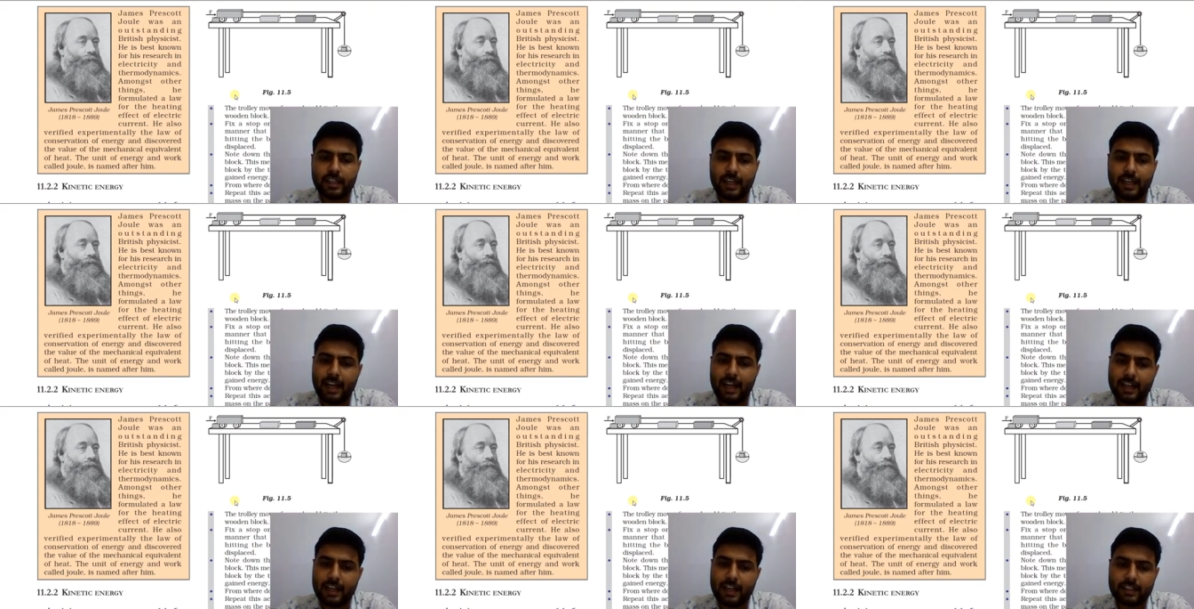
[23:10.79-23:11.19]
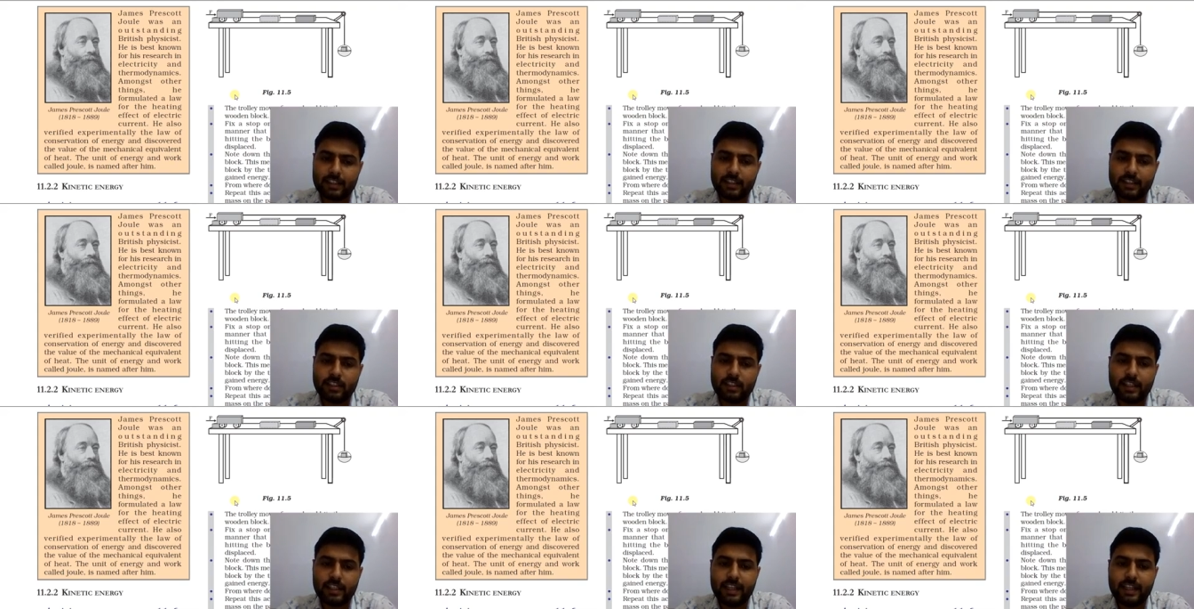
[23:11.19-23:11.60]

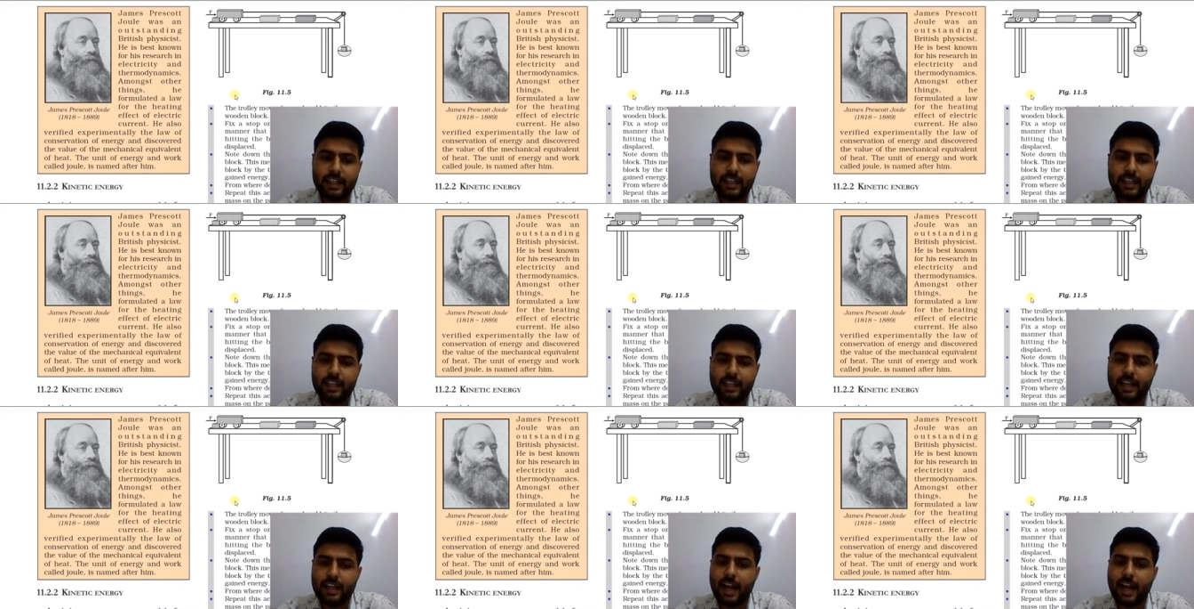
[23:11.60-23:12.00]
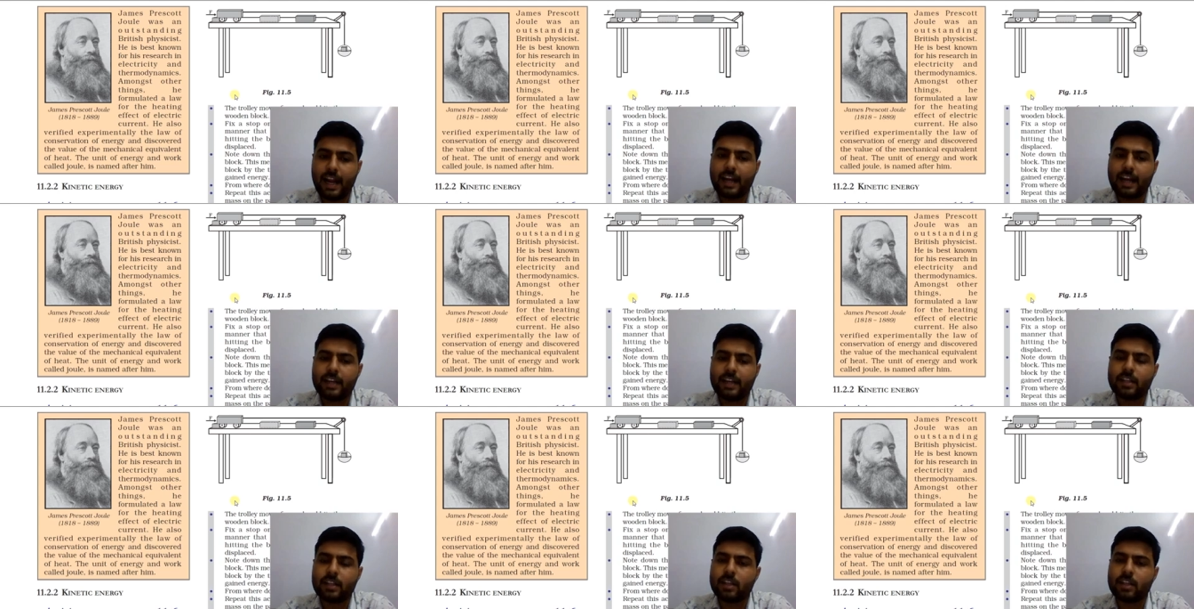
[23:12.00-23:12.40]
electricity
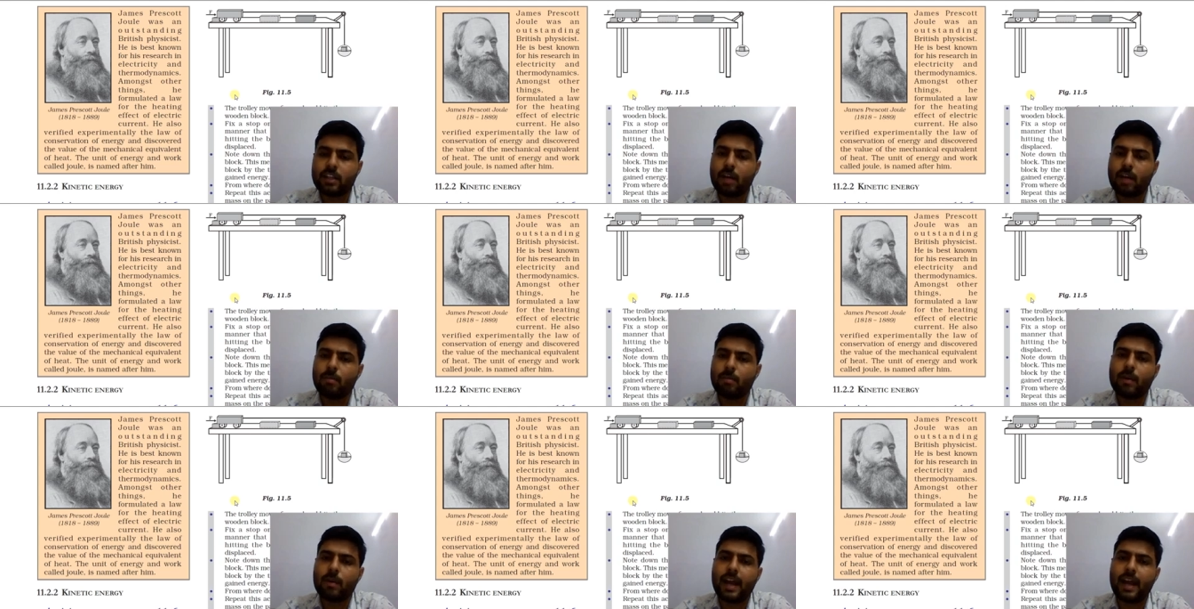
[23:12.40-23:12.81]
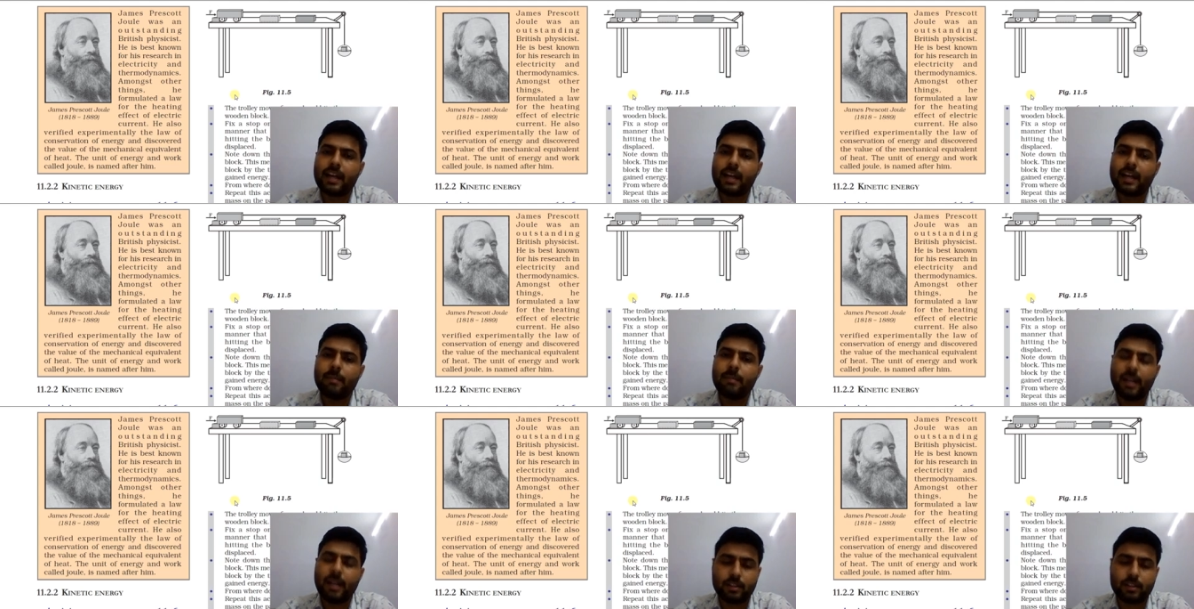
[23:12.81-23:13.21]
and
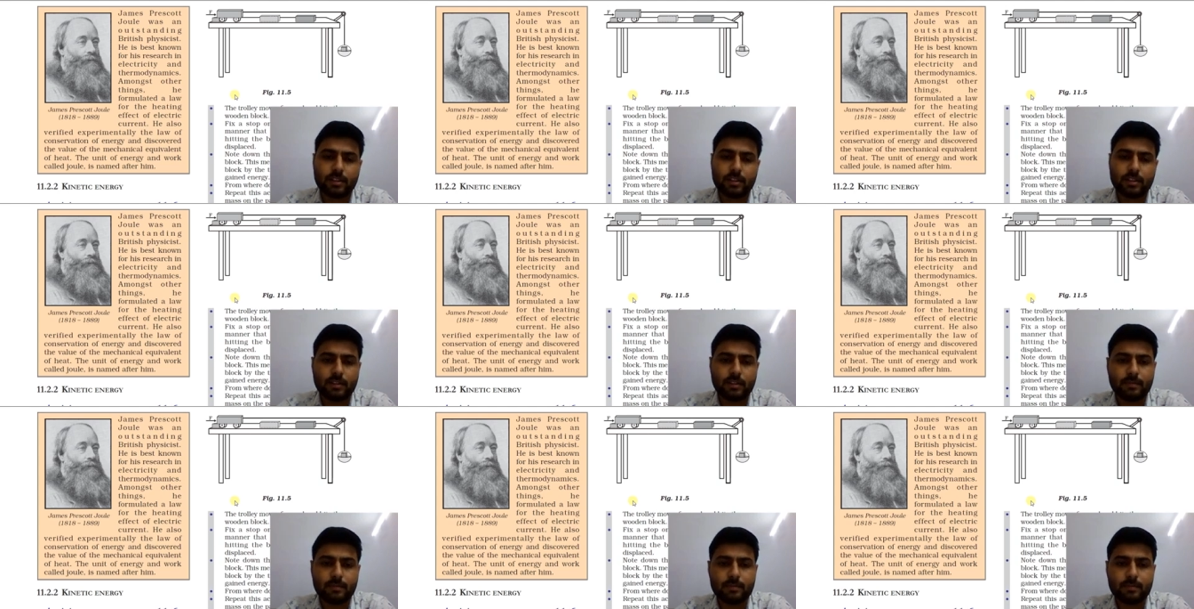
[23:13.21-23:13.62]
thermodynamics.